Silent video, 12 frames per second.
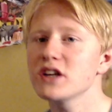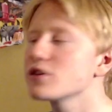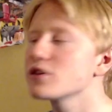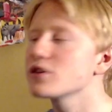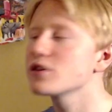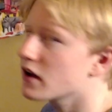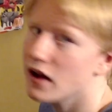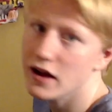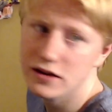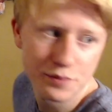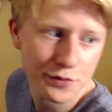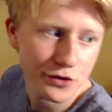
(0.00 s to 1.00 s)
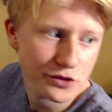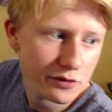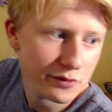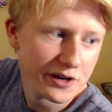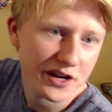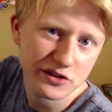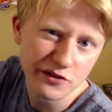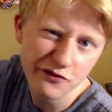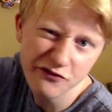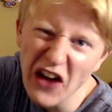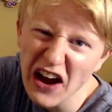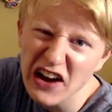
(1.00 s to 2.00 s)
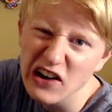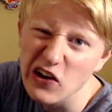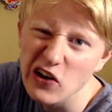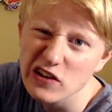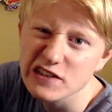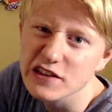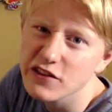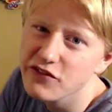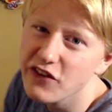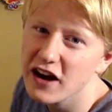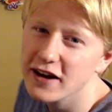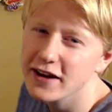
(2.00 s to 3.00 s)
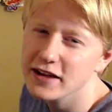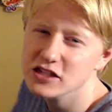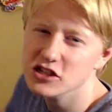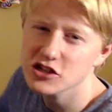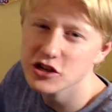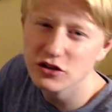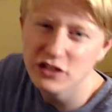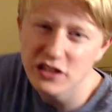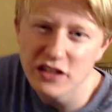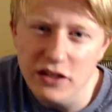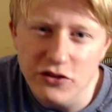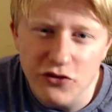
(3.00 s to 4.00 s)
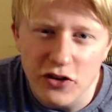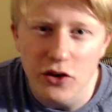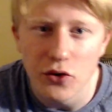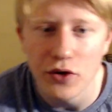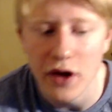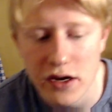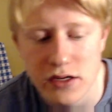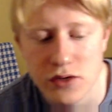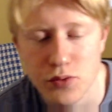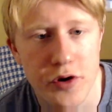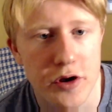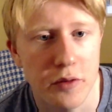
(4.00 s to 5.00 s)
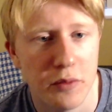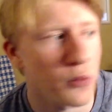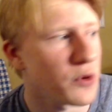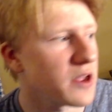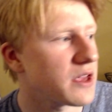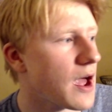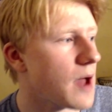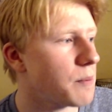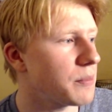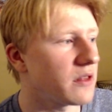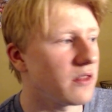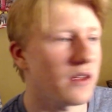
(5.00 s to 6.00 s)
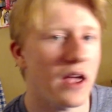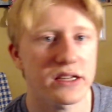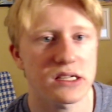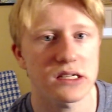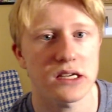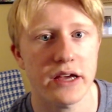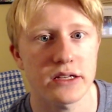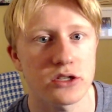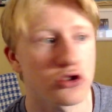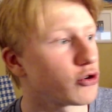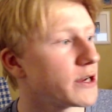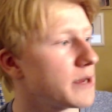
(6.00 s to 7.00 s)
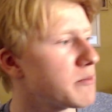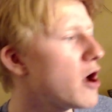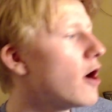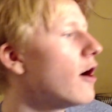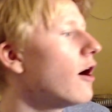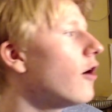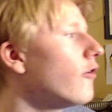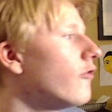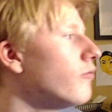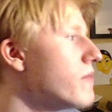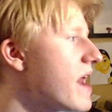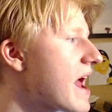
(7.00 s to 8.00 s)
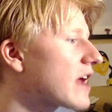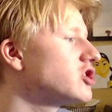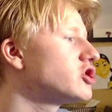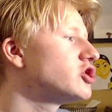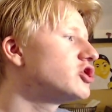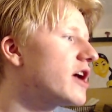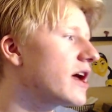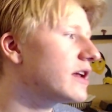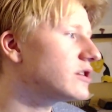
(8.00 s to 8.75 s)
What's going on, guys? Millsy bringing you some fire content on the Fire to 18 channel. In today's video, guys, we're going to be recapping the SDS stream of next gen.